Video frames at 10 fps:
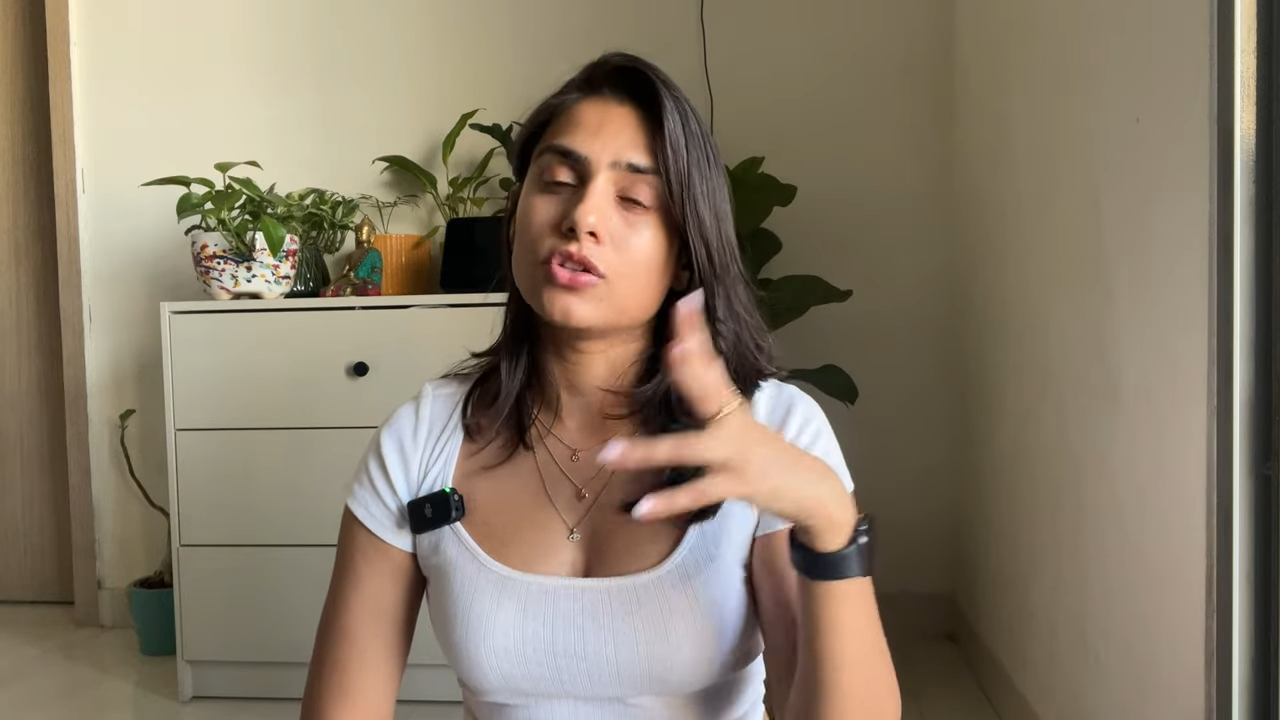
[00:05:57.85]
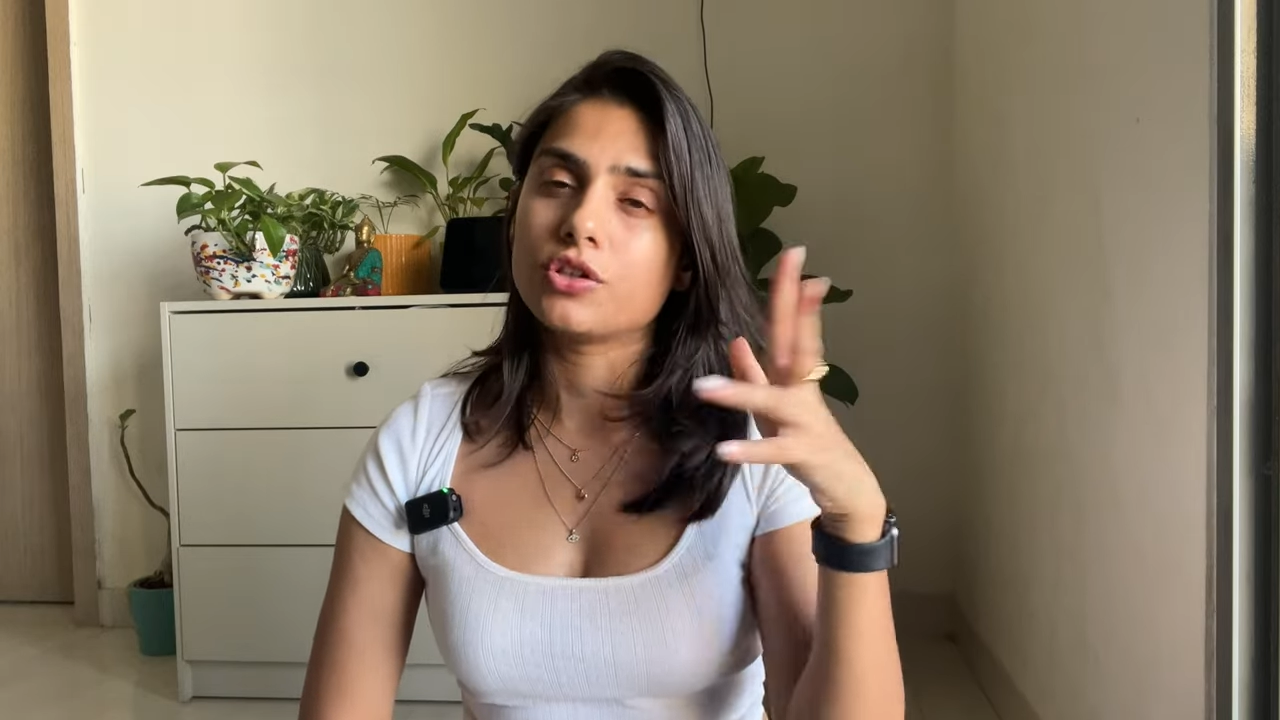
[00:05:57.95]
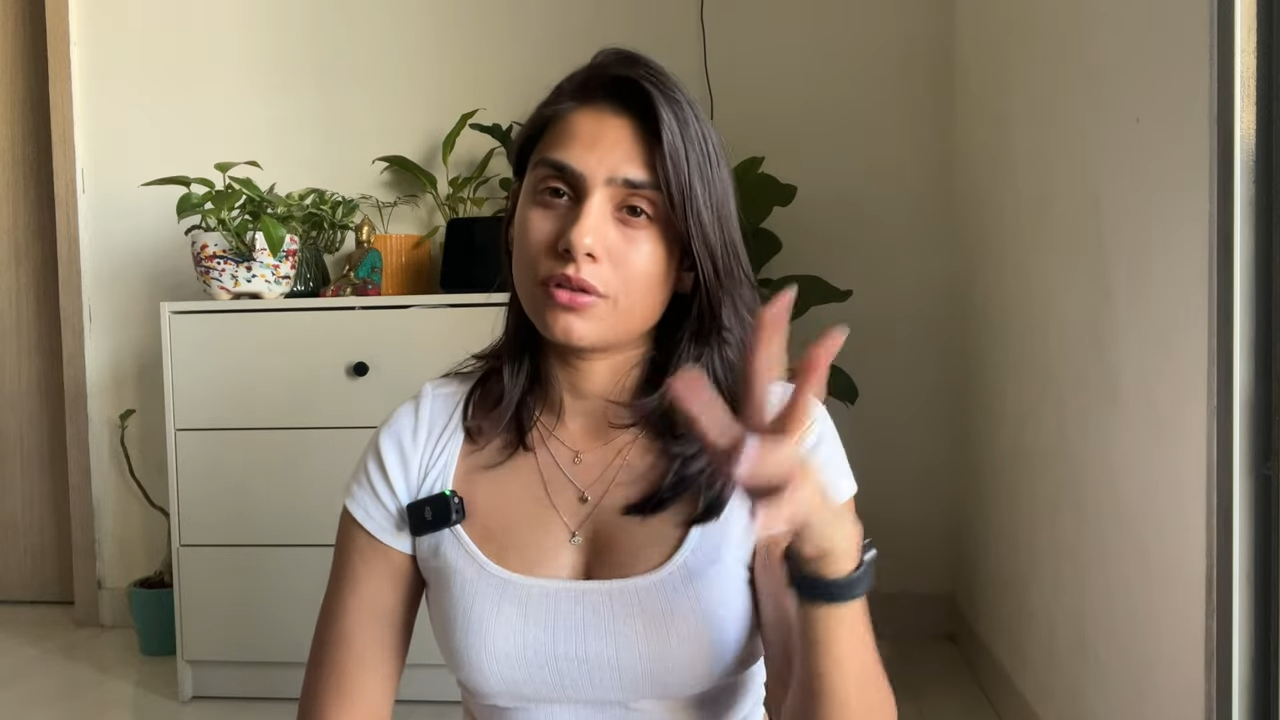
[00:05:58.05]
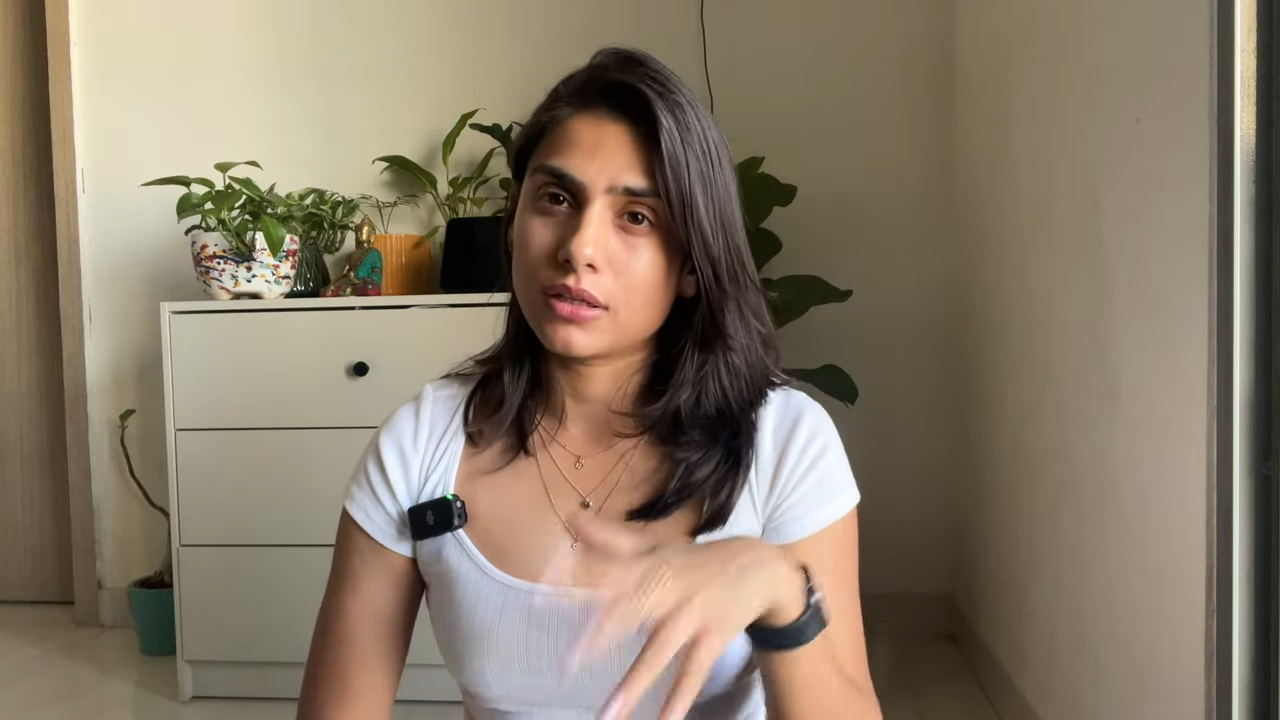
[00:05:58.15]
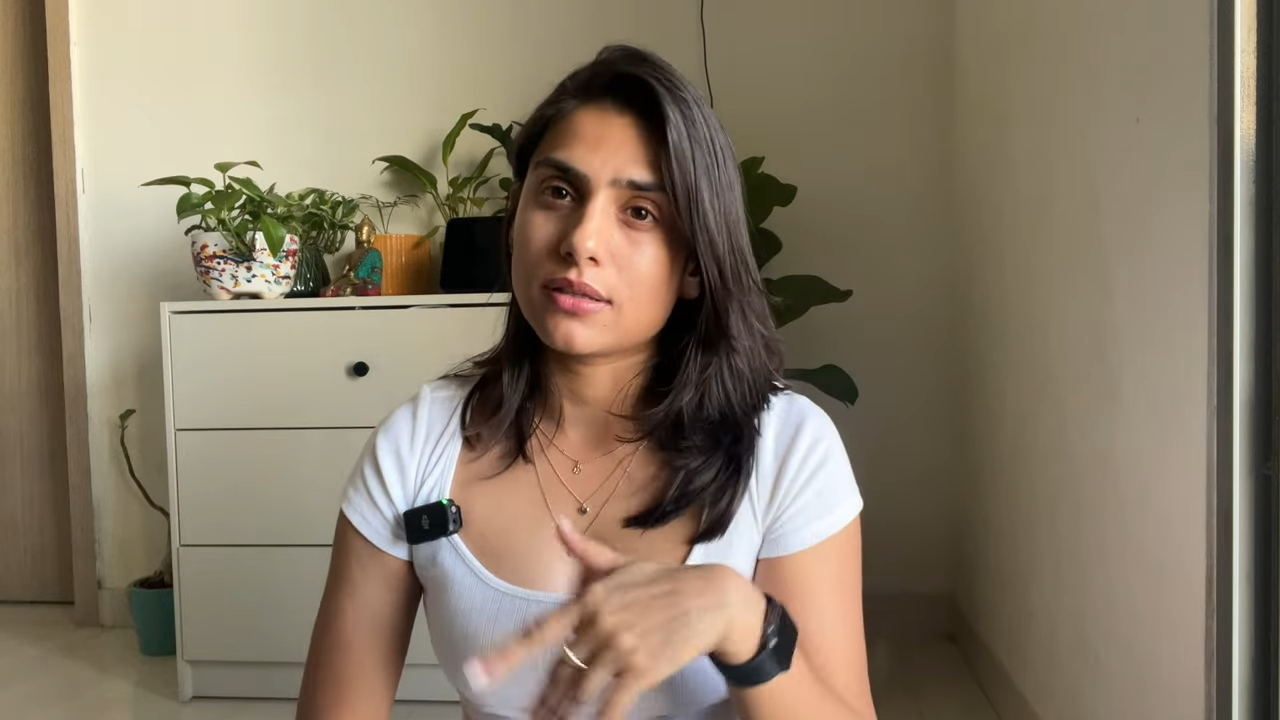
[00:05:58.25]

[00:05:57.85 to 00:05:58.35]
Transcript: during